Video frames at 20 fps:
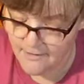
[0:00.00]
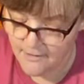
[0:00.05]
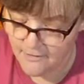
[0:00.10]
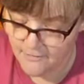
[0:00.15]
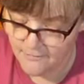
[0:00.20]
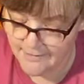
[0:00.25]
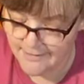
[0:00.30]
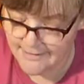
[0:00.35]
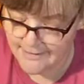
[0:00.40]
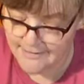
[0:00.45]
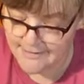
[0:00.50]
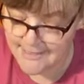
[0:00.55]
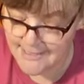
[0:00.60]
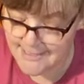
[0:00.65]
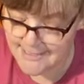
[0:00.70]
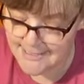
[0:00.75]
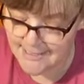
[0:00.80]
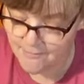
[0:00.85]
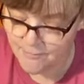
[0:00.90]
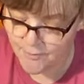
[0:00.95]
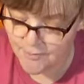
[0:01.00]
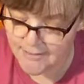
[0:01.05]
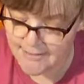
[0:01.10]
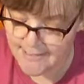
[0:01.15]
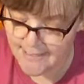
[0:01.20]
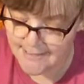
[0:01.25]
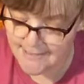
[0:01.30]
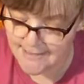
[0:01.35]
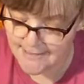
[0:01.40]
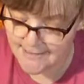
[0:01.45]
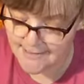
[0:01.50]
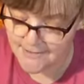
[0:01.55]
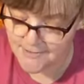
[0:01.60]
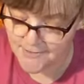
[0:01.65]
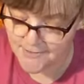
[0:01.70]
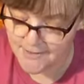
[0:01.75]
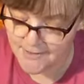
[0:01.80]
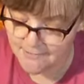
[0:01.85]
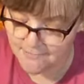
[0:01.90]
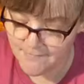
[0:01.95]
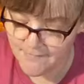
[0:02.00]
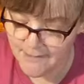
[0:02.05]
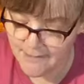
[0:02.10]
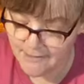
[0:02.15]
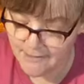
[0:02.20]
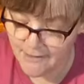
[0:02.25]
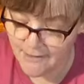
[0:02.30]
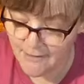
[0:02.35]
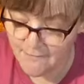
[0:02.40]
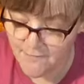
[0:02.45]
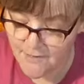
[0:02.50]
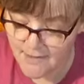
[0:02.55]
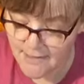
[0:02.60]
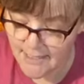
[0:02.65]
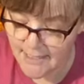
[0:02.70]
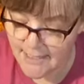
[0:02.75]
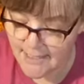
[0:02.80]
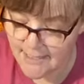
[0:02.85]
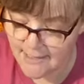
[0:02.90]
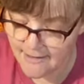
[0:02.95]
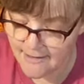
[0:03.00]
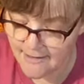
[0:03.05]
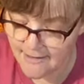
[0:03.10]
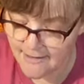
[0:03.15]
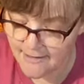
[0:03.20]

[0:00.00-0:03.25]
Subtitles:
you know, like Disney princesses or something. Even like